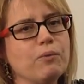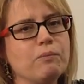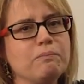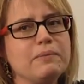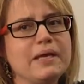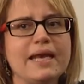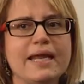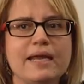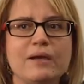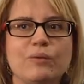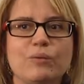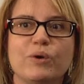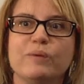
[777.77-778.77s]

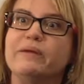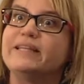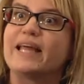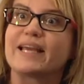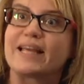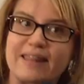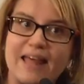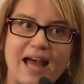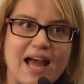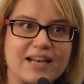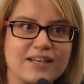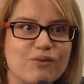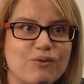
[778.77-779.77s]
meeting women like
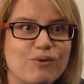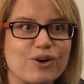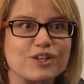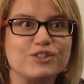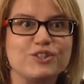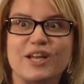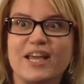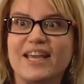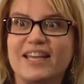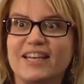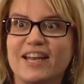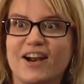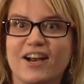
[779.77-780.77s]
that, or
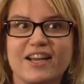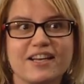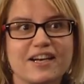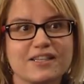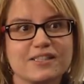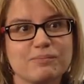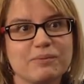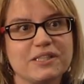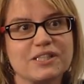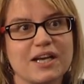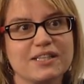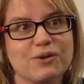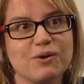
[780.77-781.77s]
today in our
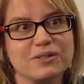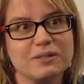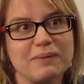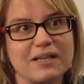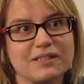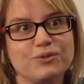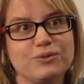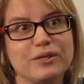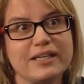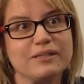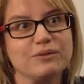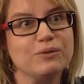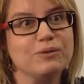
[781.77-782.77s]
speech, I talked about
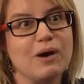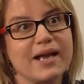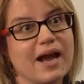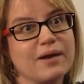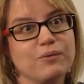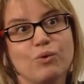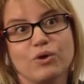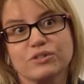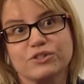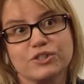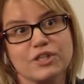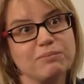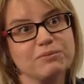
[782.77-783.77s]
Tulin, who I won't
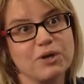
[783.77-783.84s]
stop